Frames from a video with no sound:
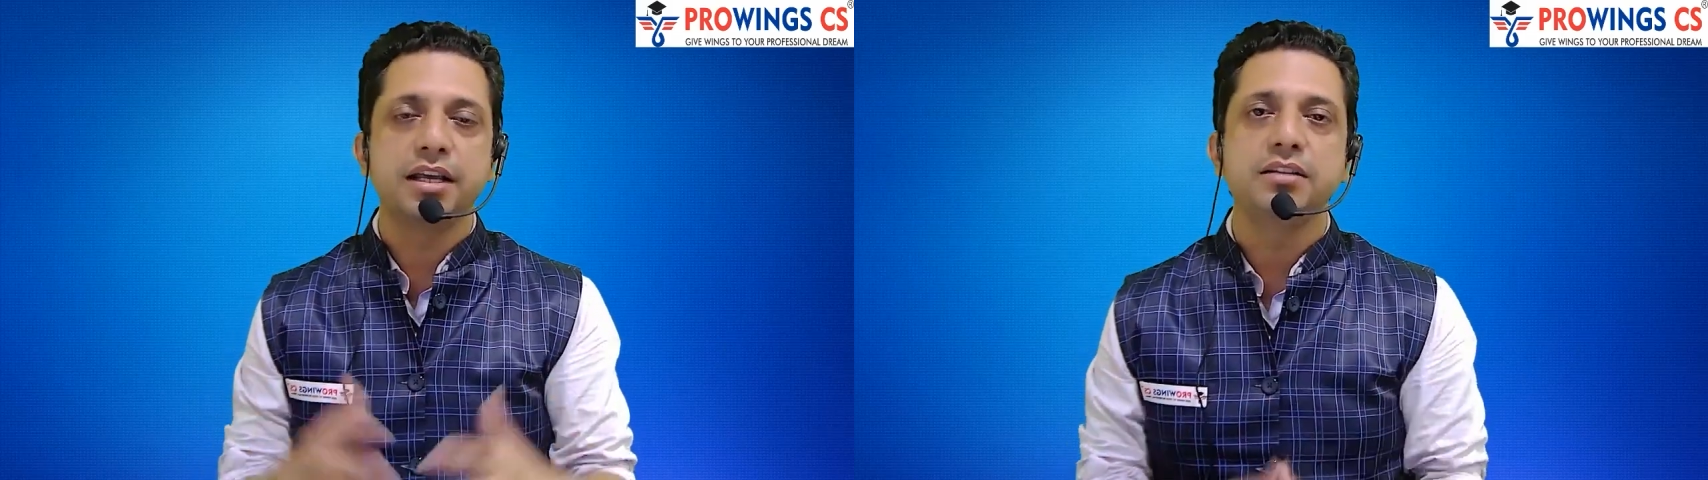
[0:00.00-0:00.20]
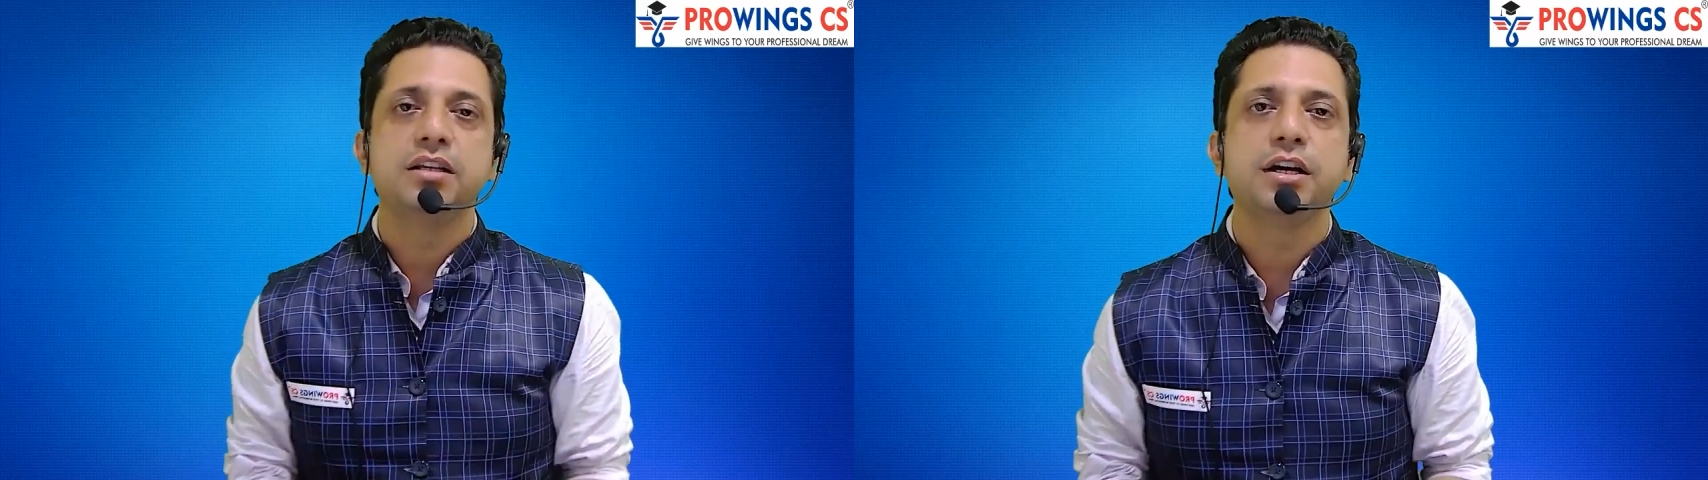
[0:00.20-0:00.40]

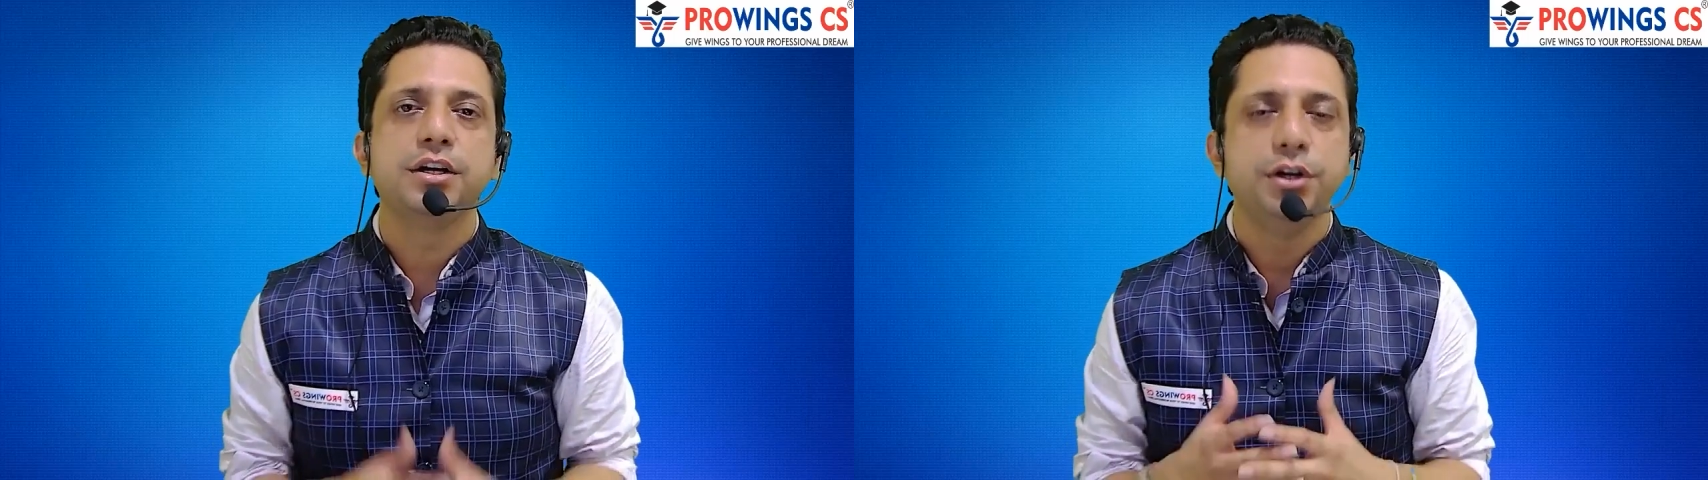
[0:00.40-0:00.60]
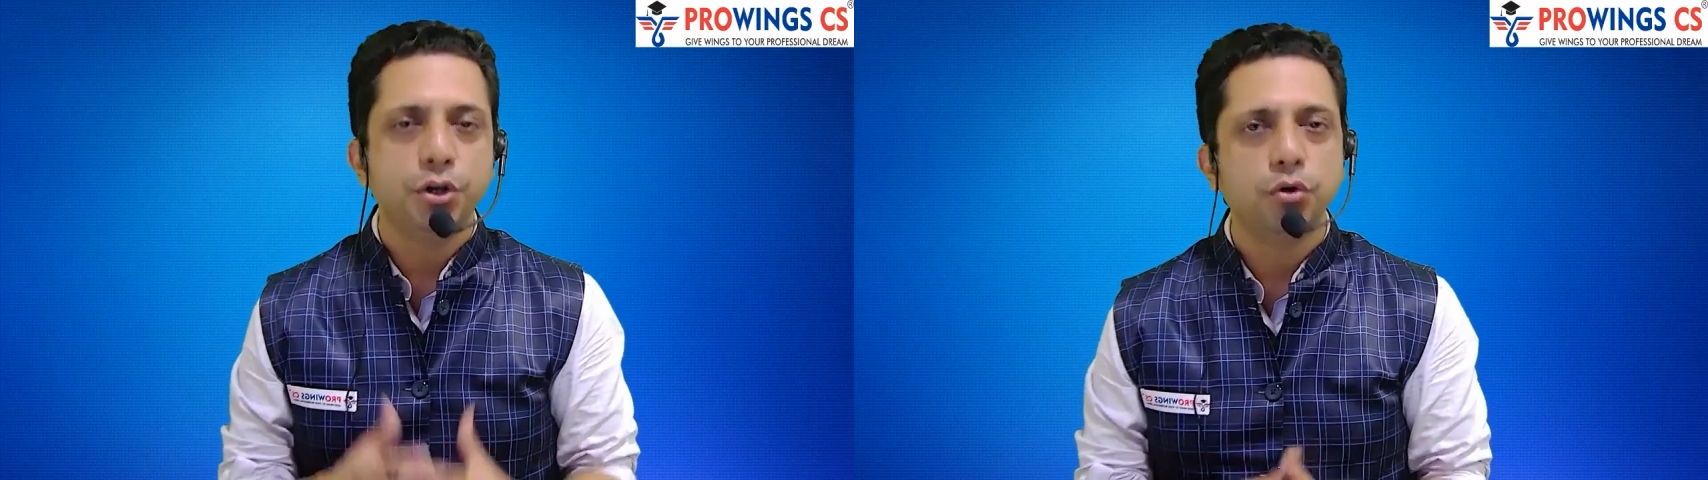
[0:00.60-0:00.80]
the
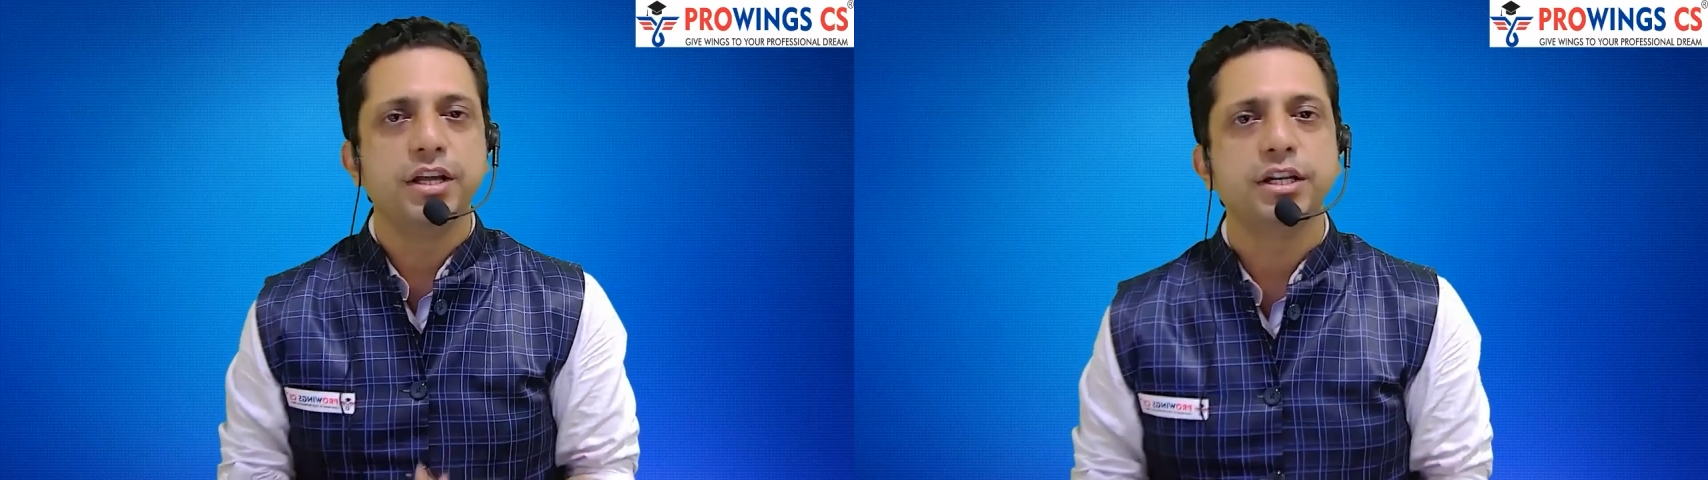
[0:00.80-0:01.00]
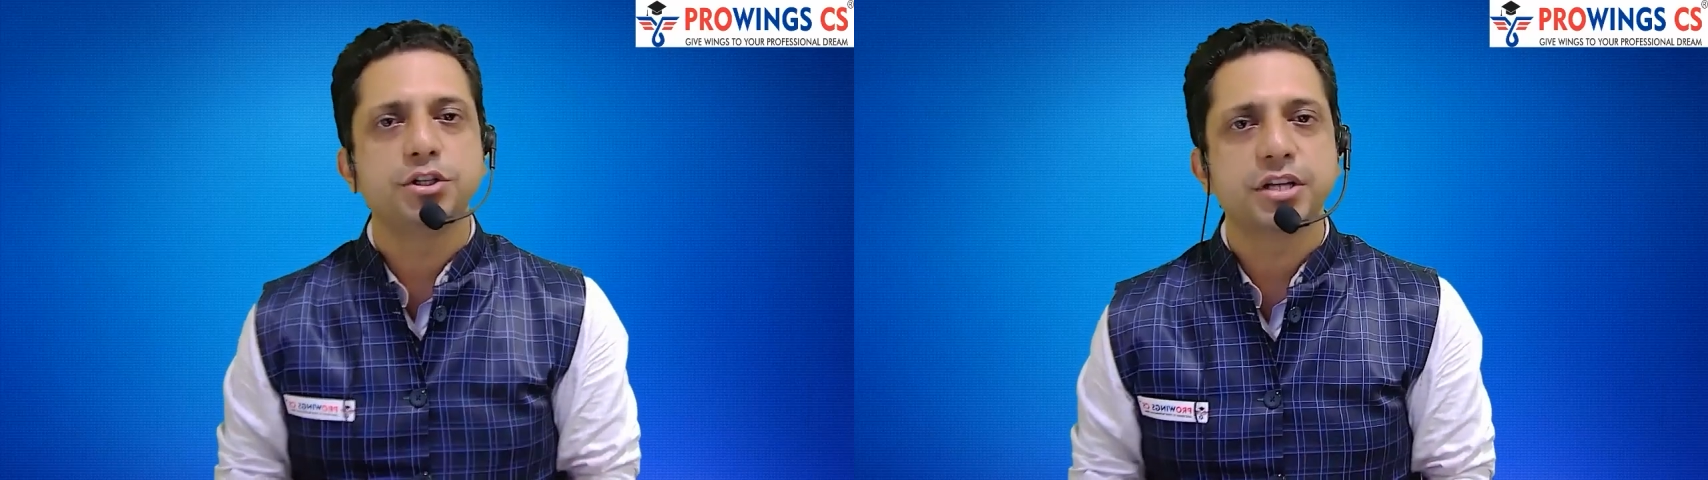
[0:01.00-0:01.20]
new
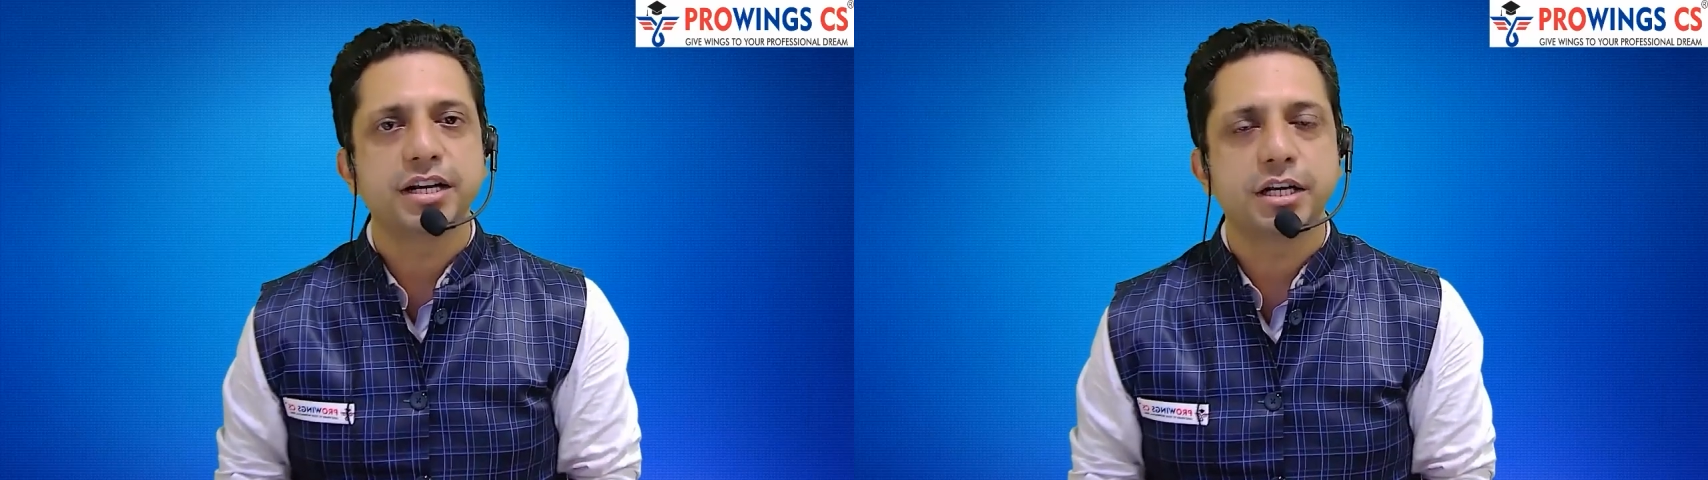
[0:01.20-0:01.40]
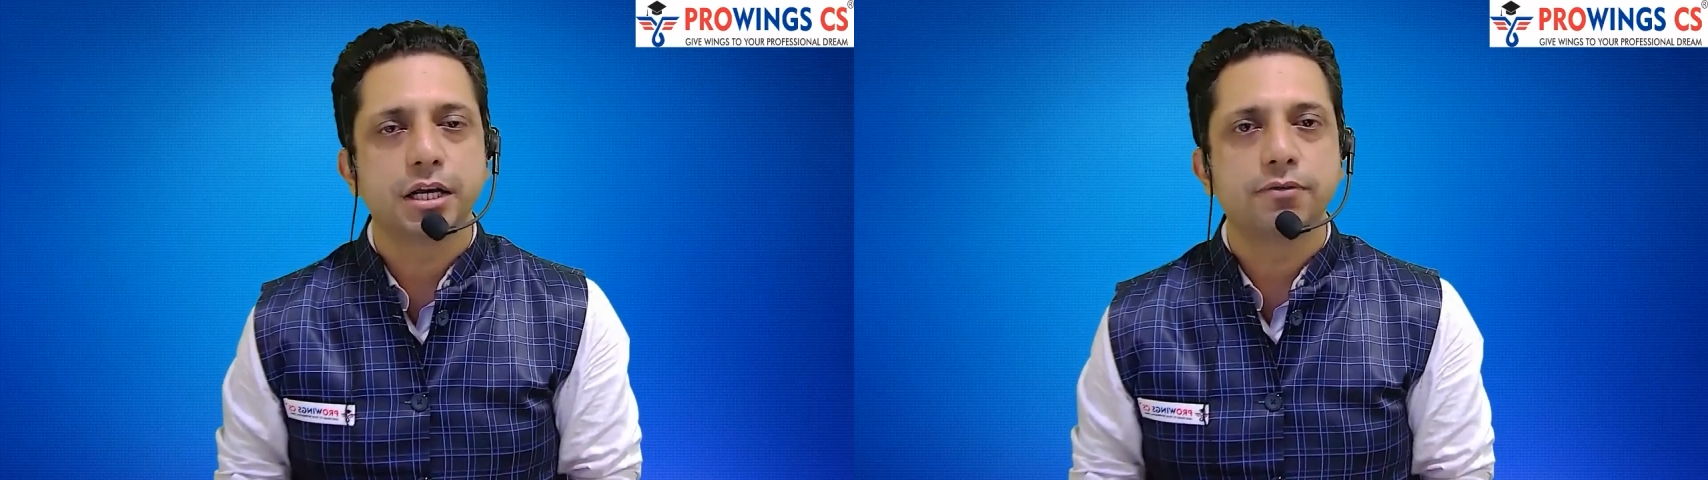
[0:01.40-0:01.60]
initiative